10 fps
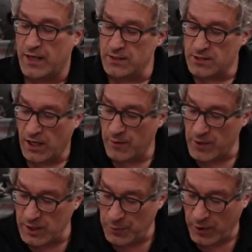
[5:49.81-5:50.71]

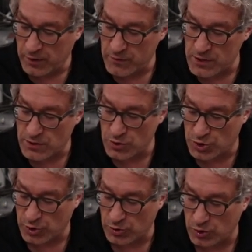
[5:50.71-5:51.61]
Anytime any part of this
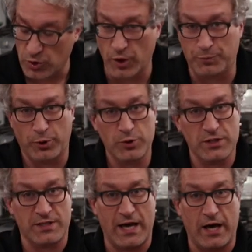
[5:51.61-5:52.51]
journal
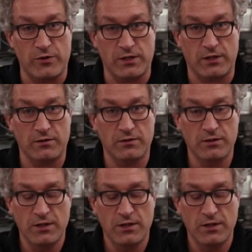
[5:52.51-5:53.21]
approaches the housing,